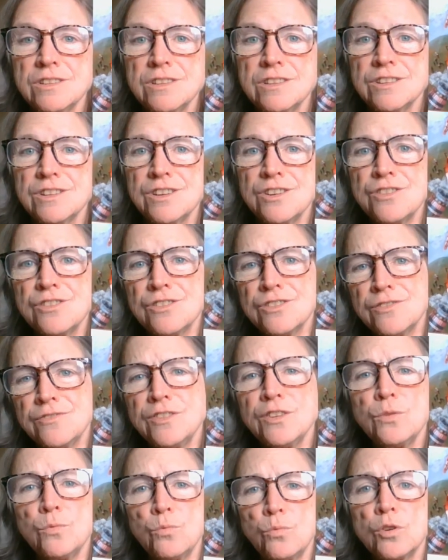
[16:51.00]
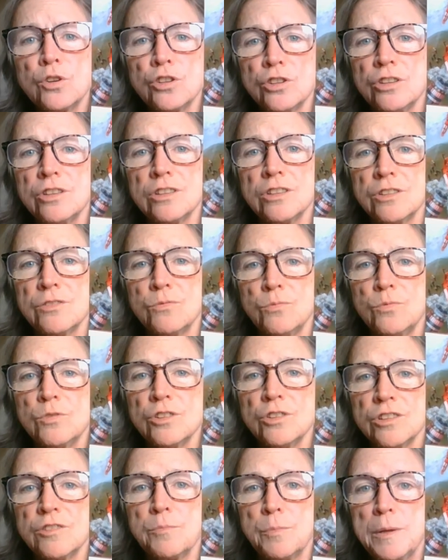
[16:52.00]
the carnival world, the
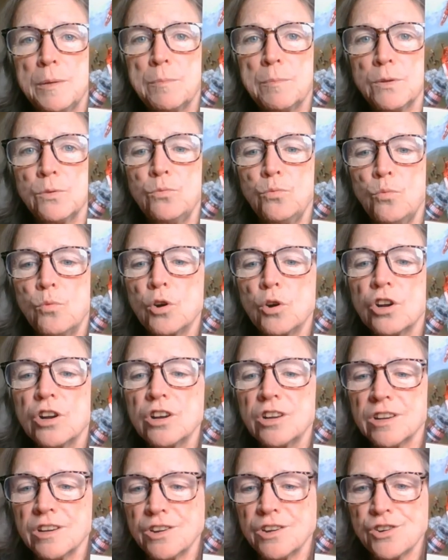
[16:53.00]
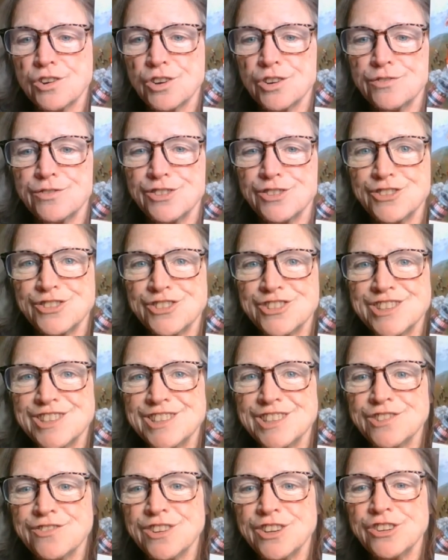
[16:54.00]
world of people who work in carnivals,
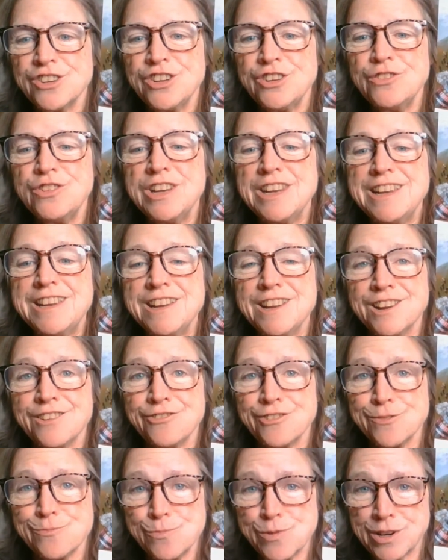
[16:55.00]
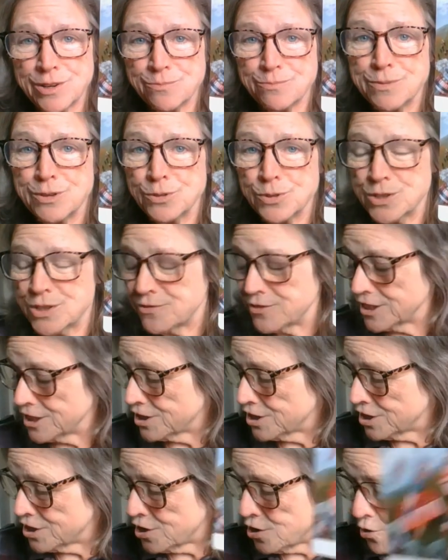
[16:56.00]
is very unique from what most of
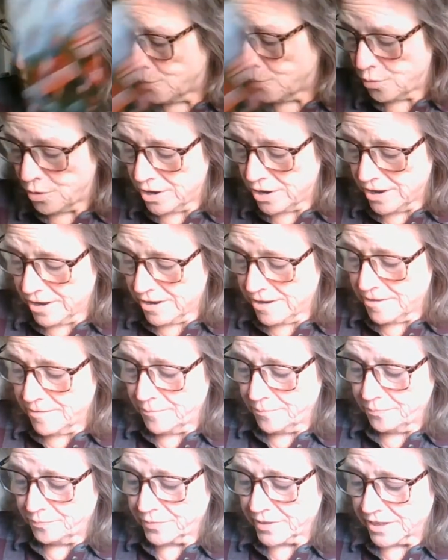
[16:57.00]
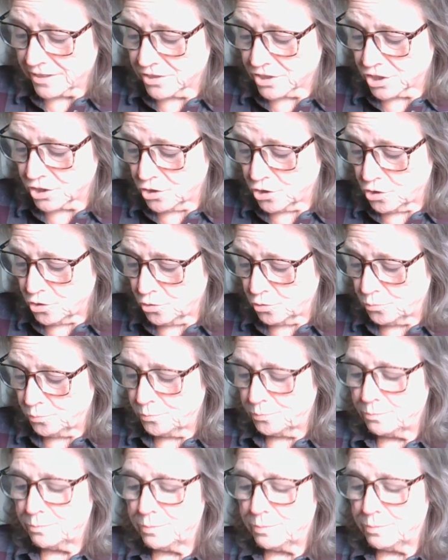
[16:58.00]
us know. So